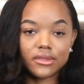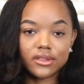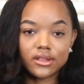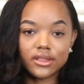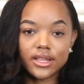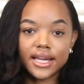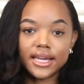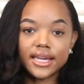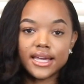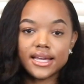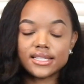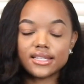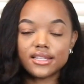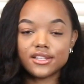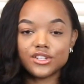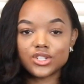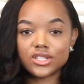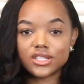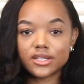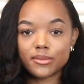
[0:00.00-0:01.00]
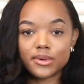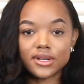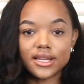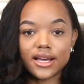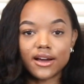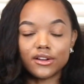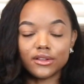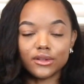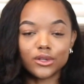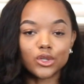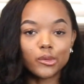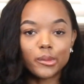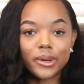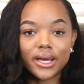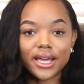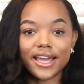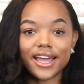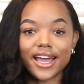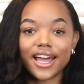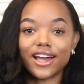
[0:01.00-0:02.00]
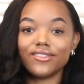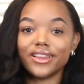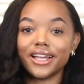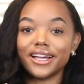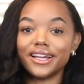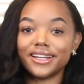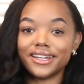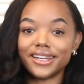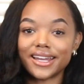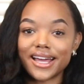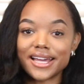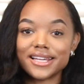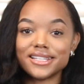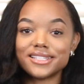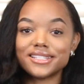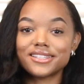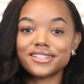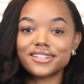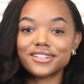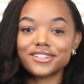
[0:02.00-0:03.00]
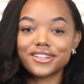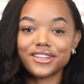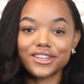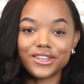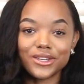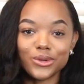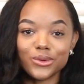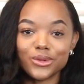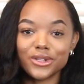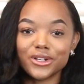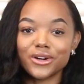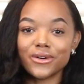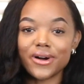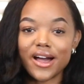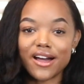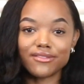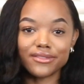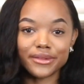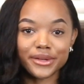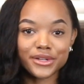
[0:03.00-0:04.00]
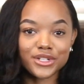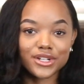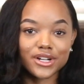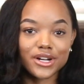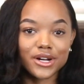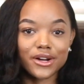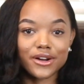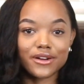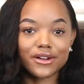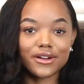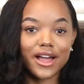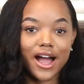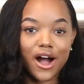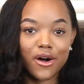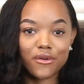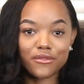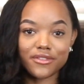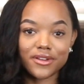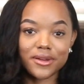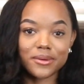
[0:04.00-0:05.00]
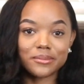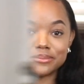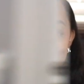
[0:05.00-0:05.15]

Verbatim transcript: with the leggings, and then just zip it down a little bit and have like a nice cute little athleisure outfit.